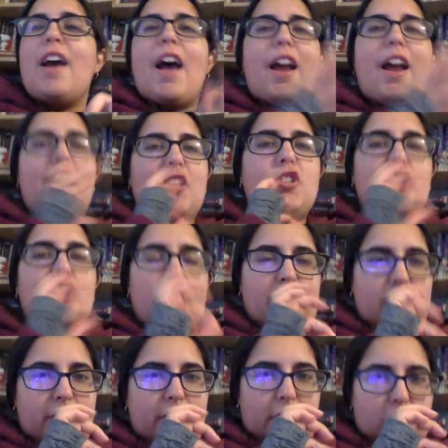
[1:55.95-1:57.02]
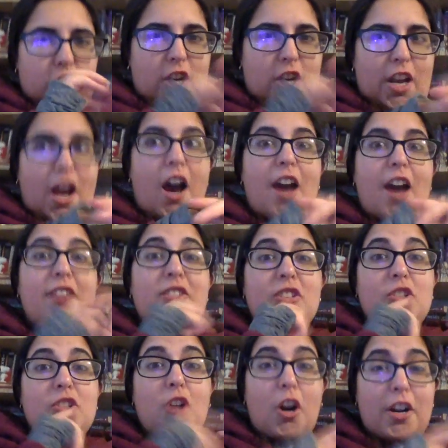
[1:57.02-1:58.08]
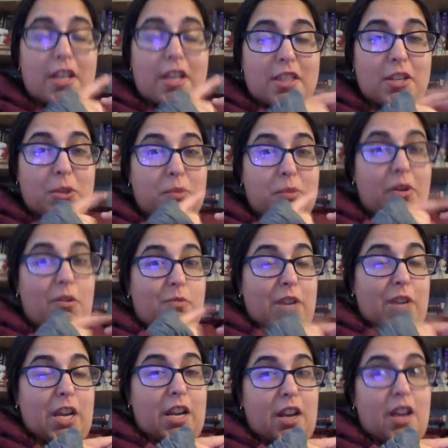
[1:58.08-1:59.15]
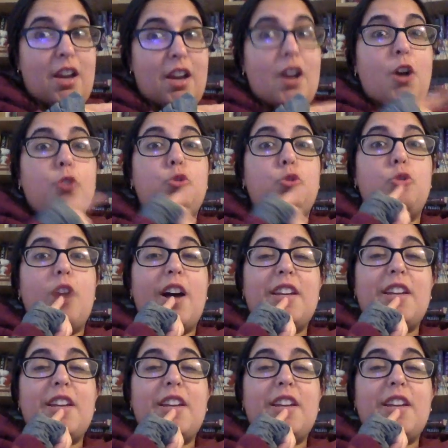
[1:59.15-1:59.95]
and I just finished it. I started this reread a